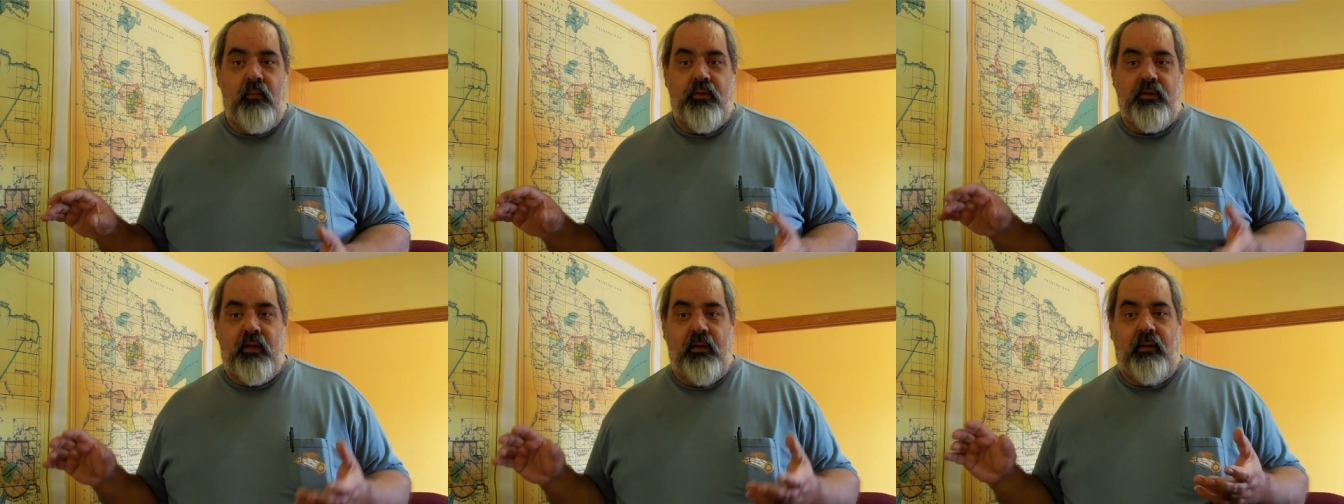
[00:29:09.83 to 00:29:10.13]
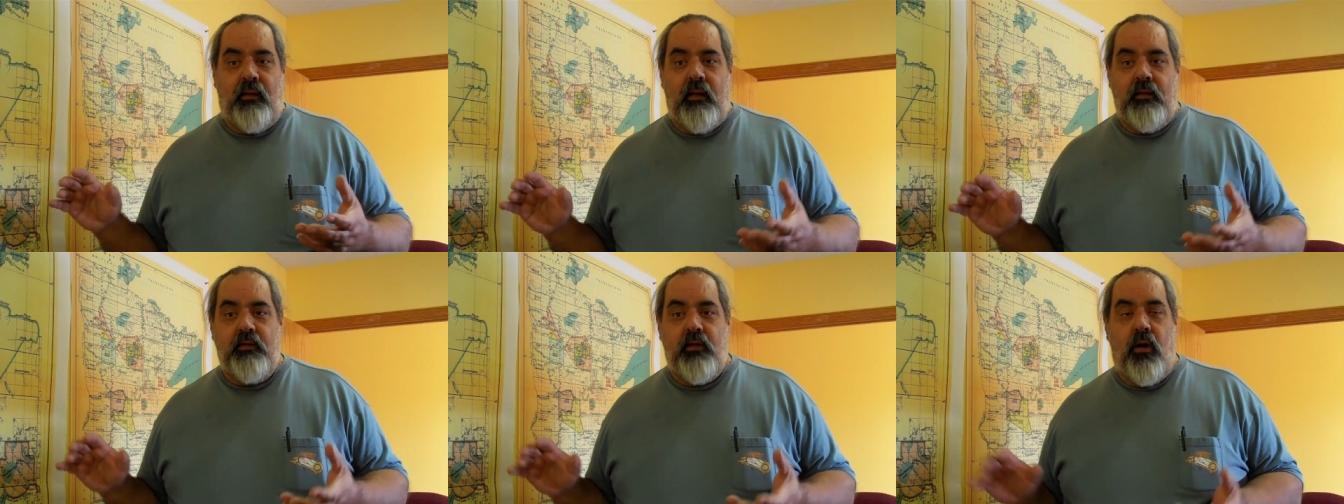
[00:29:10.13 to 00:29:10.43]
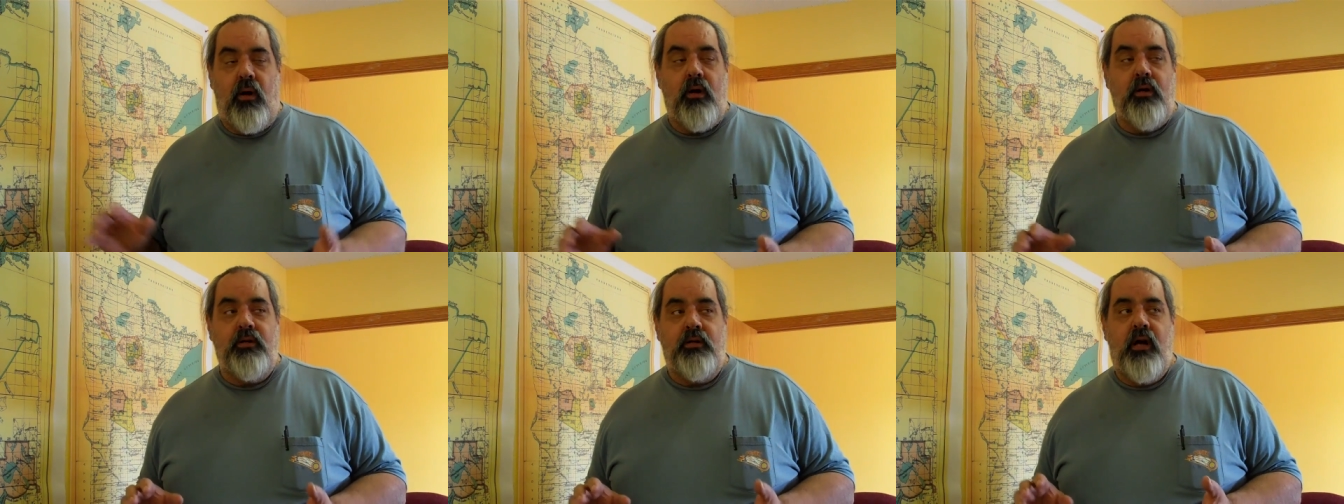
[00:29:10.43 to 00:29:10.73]
members and
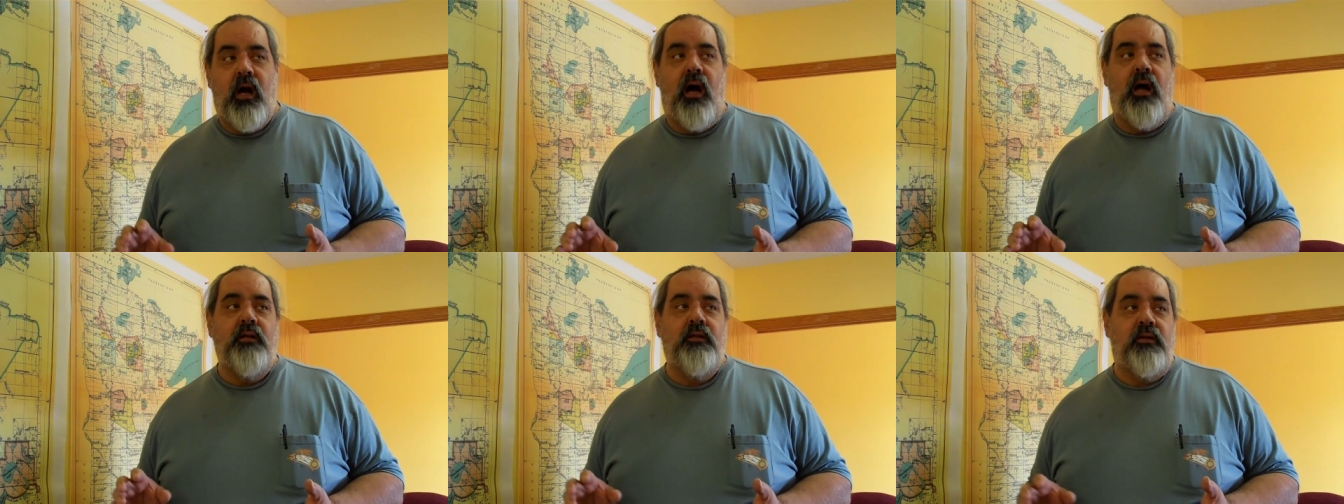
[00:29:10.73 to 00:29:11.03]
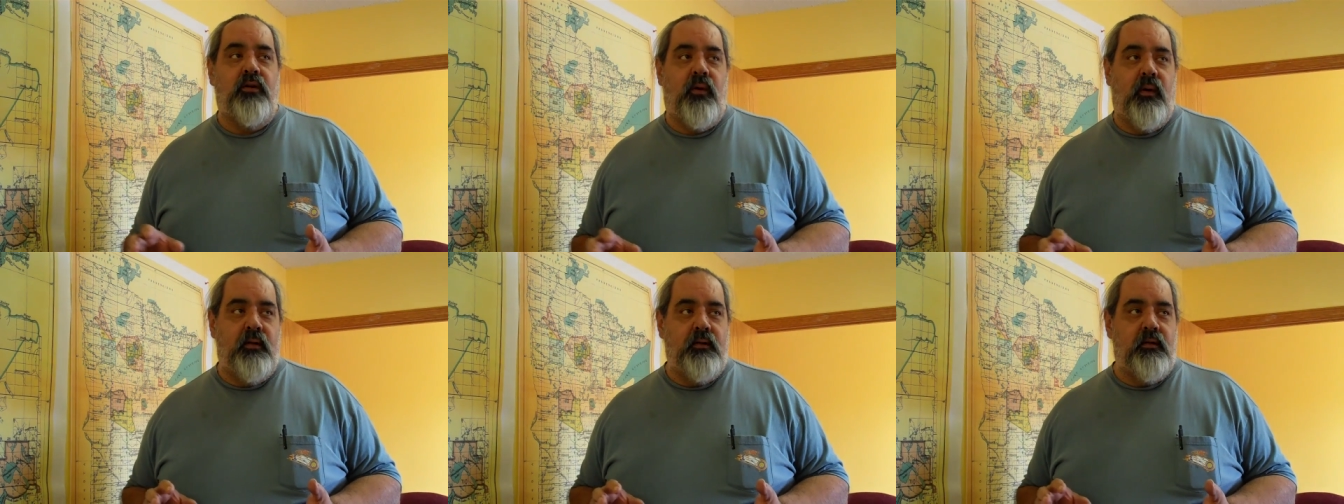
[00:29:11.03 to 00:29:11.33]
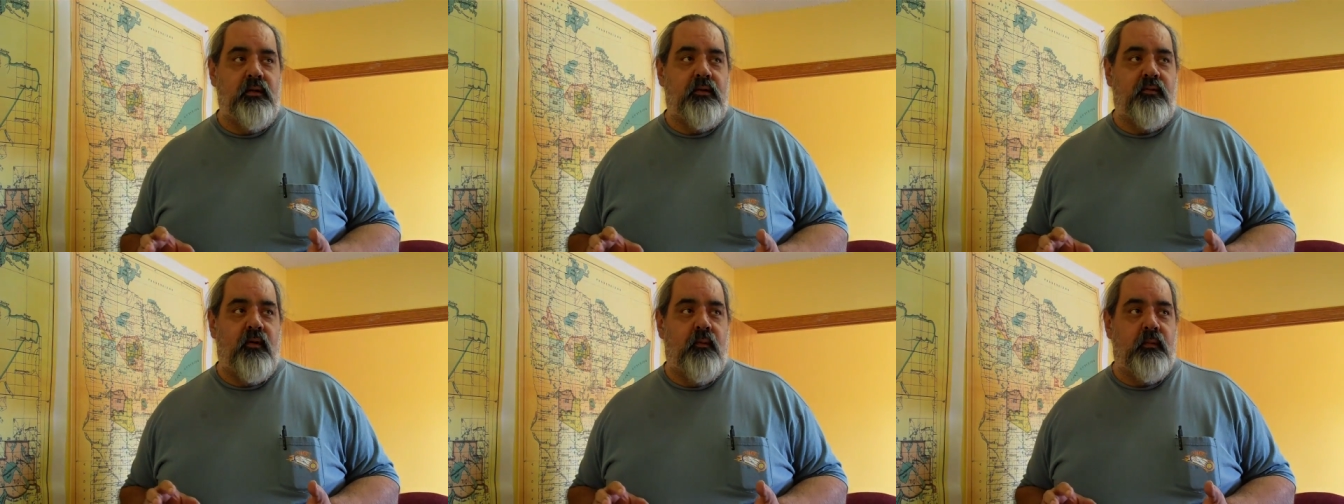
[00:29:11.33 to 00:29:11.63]
less harsh
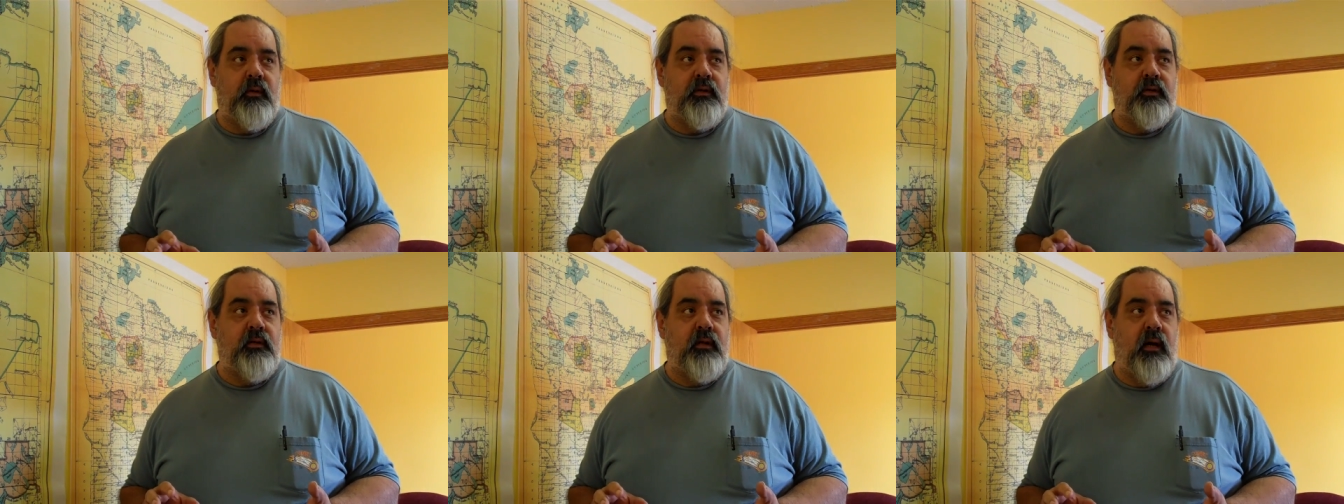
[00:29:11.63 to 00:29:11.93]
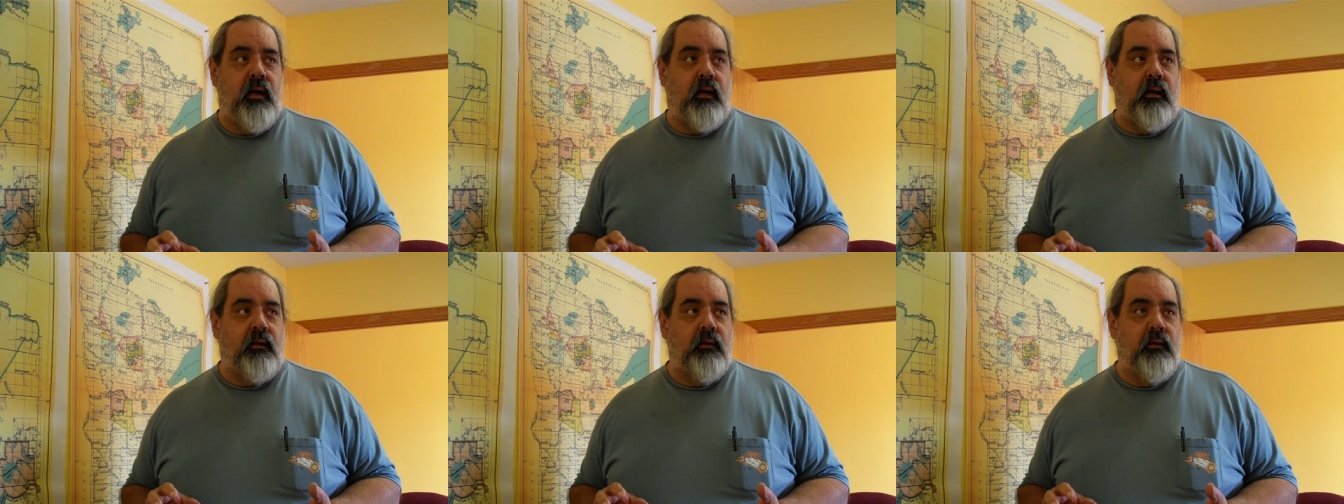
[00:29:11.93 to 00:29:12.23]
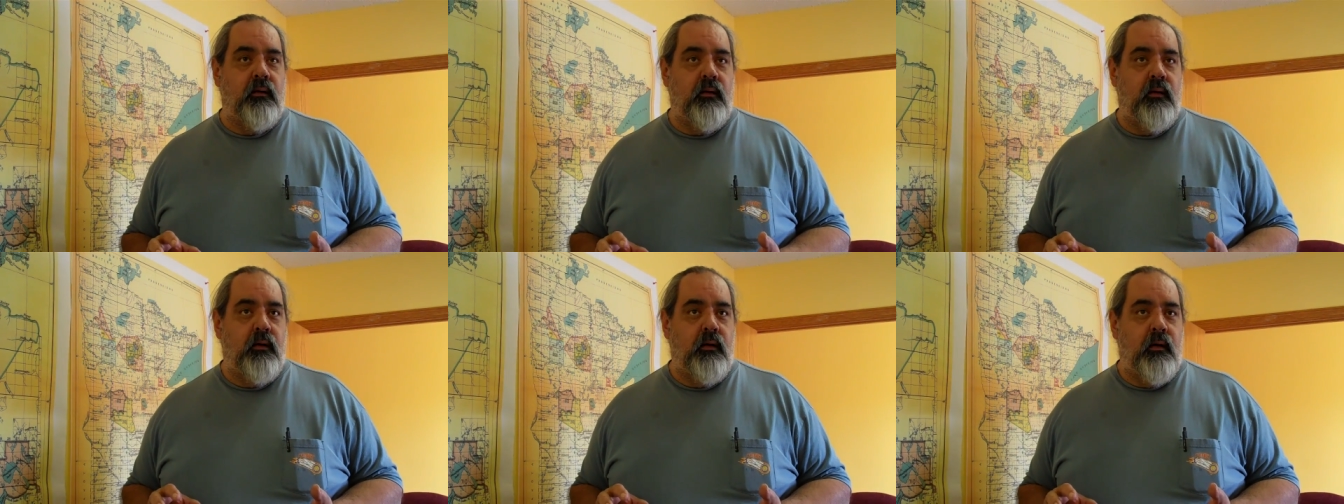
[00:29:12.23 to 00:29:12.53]
consequences from the state.
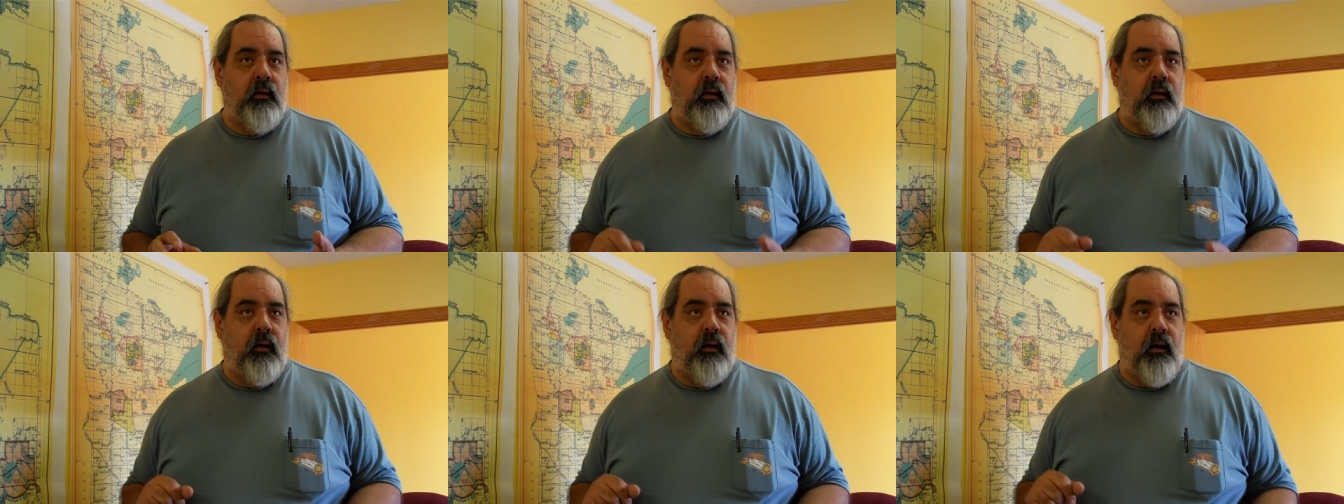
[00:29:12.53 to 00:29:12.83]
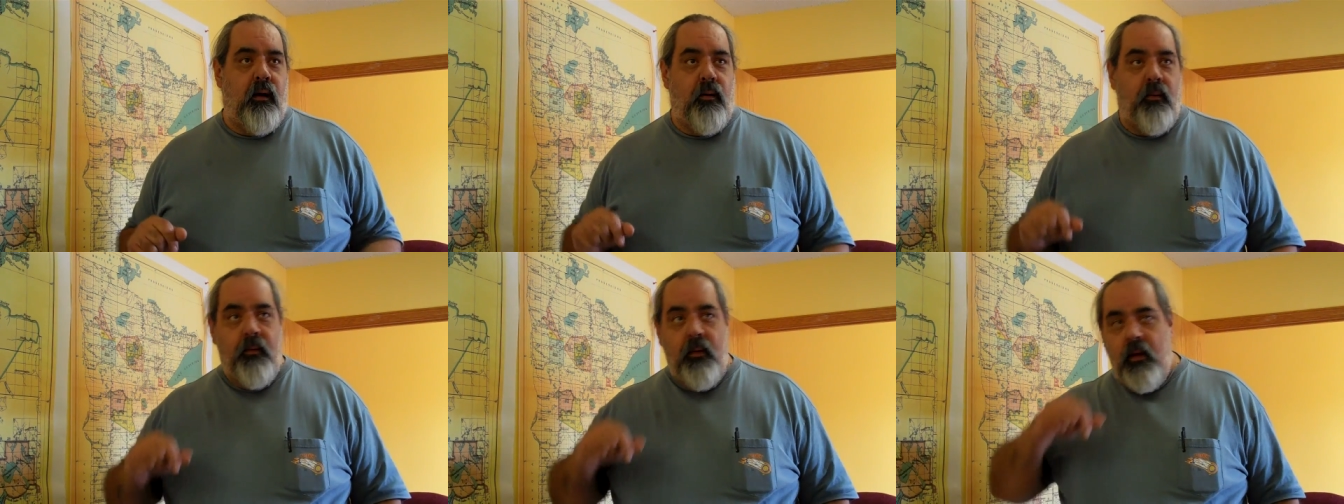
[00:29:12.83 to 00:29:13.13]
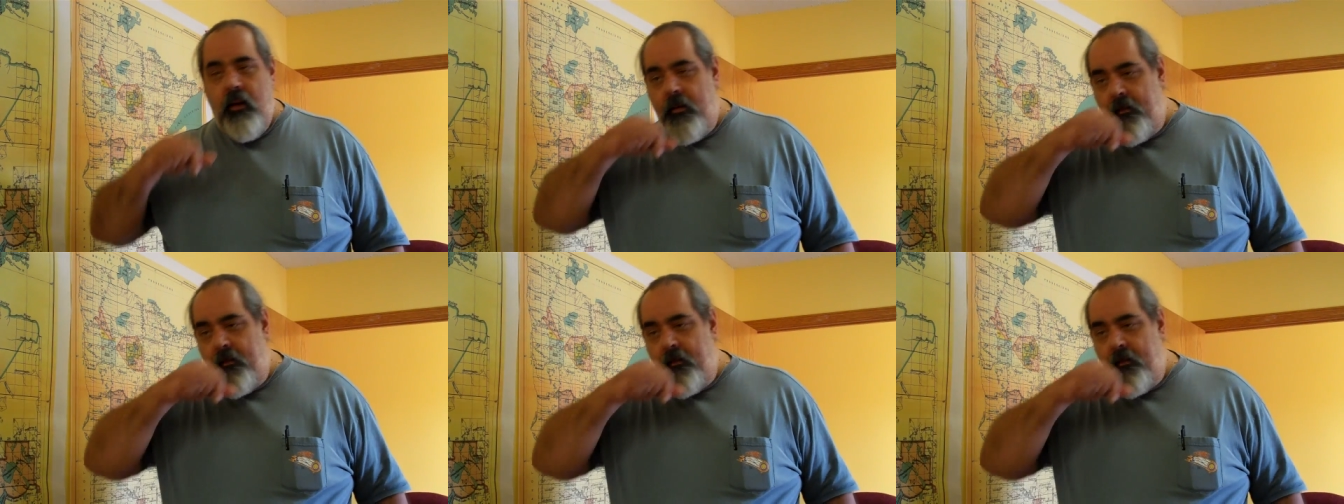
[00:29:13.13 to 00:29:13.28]
You know,